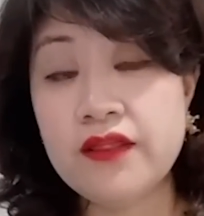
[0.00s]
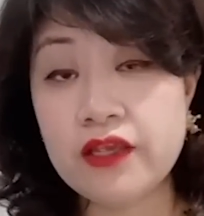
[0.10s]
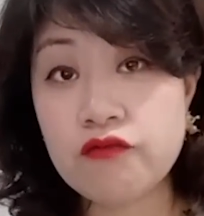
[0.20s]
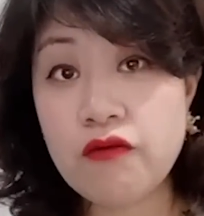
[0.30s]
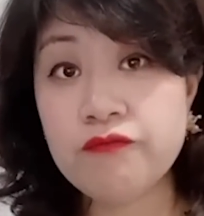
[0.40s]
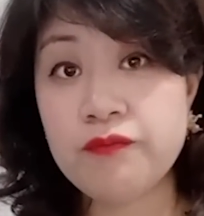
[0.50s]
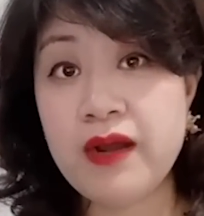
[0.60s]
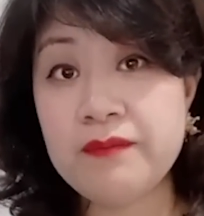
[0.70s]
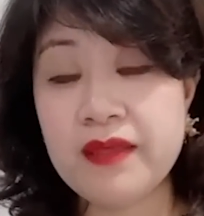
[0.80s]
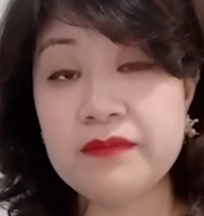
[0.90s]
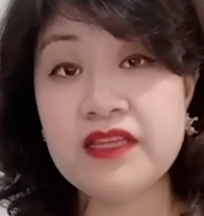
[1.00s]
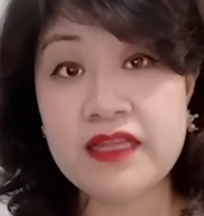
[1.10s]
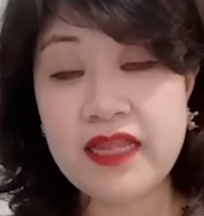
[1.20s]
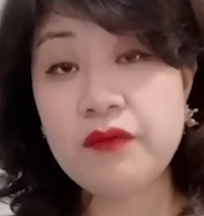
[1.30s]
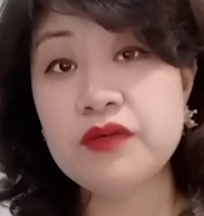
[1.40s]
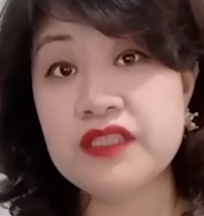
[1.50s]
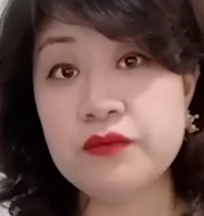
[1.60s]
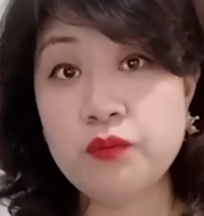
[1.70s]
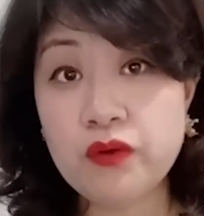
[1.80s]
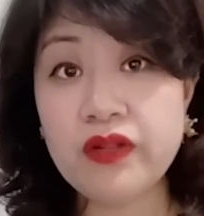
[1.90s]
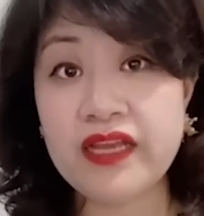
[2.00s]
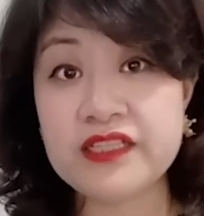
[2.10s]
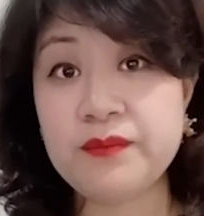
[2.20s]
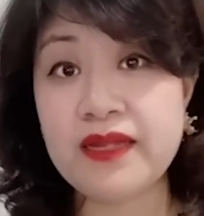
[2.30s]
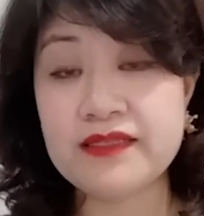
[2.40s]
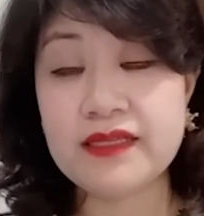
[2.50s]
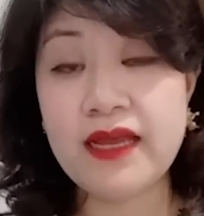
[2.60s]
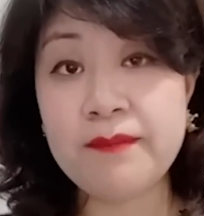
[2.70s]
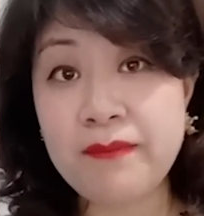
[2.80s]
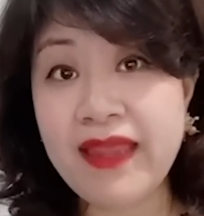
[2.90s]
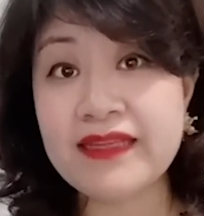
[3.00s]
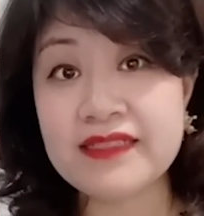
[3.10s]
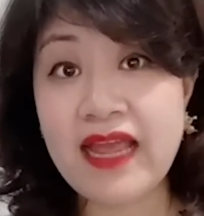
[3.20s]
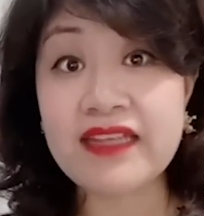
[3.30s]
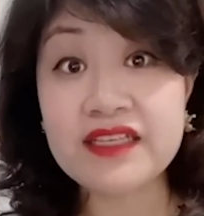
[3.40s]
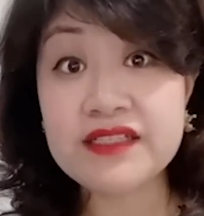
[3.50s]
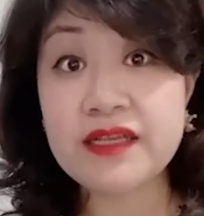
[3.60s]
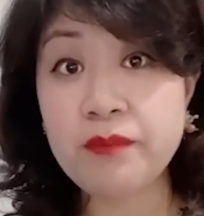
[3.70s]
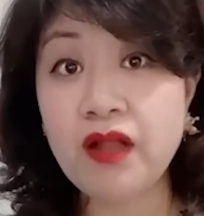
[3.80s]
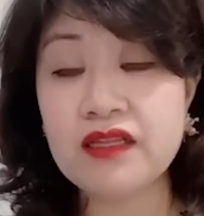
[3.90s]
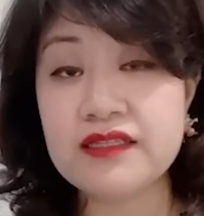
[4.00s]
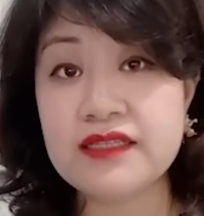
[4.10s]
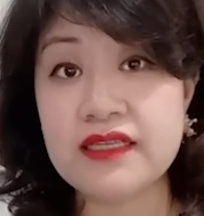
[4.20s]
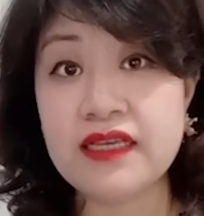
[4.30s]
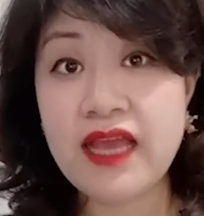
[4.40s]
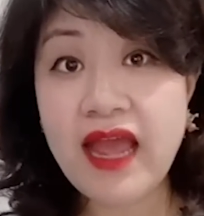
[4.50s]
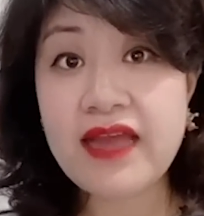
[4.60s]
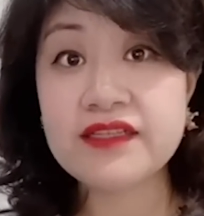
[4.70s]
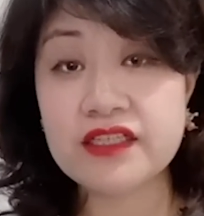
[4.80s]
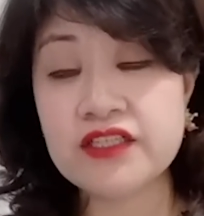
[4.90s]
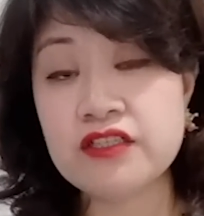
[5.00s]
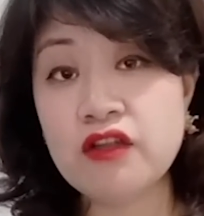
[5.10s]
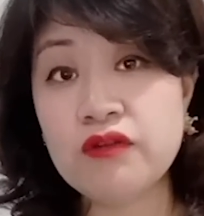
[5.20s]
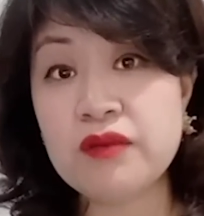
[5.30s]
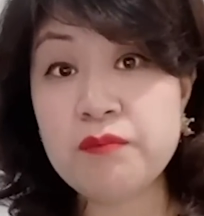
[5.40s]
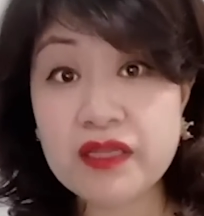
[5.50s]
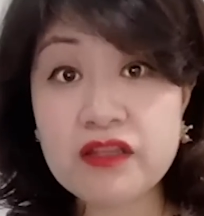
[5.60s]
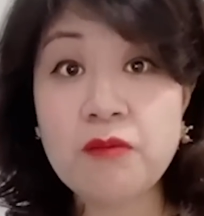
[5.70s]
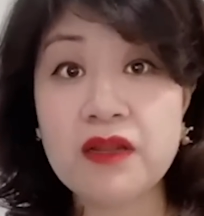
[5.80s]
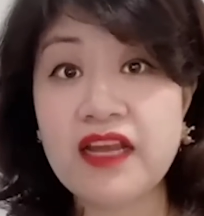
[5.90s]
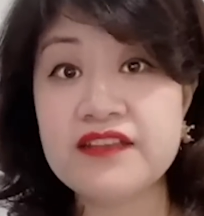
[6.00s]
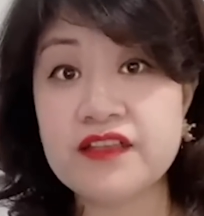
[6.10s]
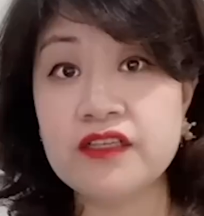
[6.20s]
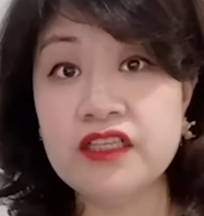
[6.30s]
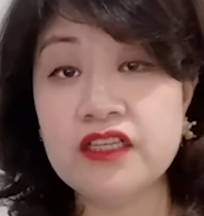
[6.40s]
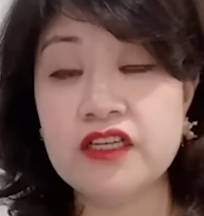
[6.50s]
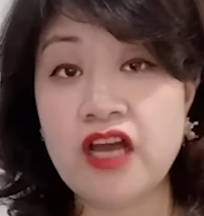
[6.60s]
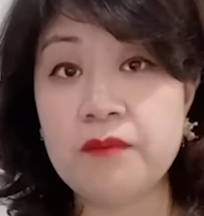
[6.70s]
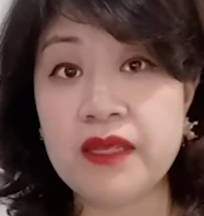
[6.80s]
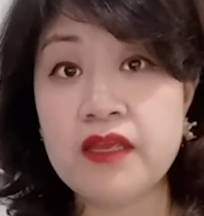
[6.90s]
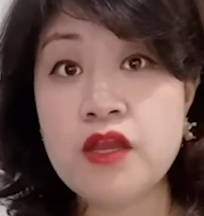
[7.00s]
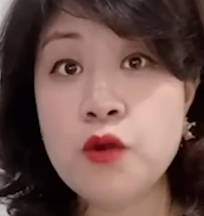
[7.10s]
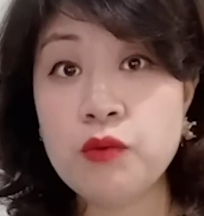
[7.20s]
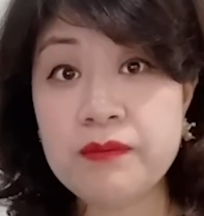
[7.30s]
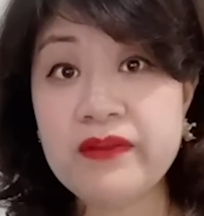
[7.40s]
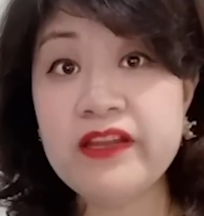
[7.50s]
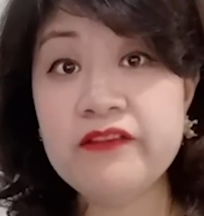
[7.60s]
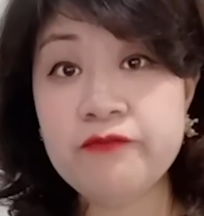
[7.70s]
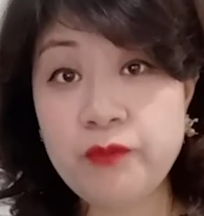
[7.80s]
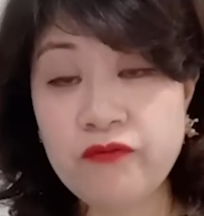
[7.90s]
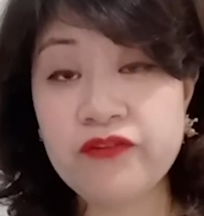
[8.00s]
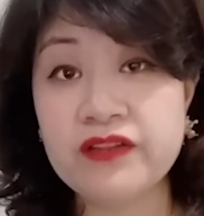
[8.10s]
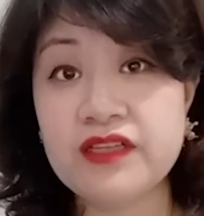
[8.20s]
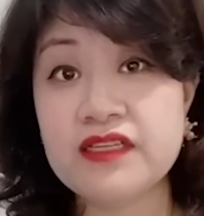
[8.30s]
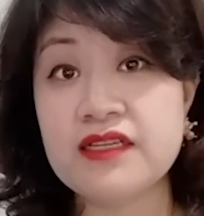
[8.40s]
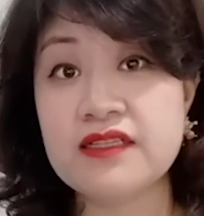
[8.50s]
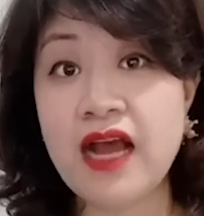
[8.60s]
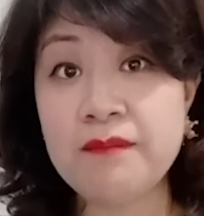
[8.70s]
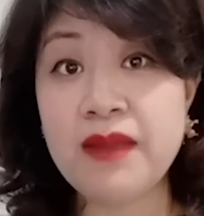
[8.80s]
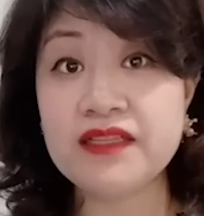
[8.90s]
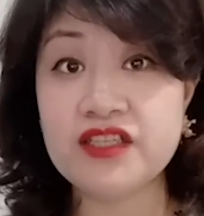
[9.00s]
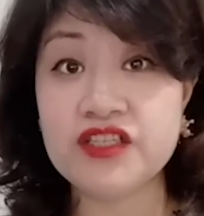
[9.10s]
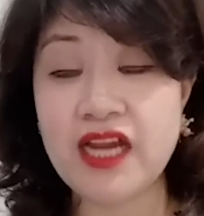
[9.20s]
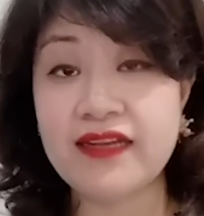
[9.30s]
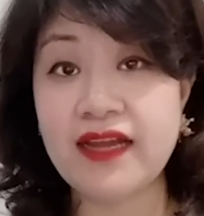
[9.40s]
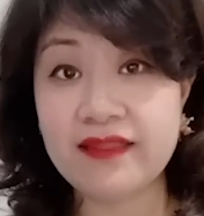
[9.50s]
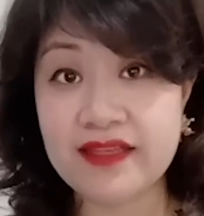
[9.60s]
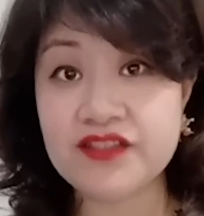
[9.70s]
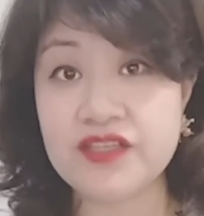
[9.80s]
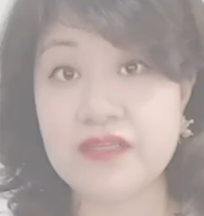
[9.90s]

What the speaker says: the growth premium in equity will expand amid an easier policy and a slowing but normalizing economy. We believe both conditions are met in China this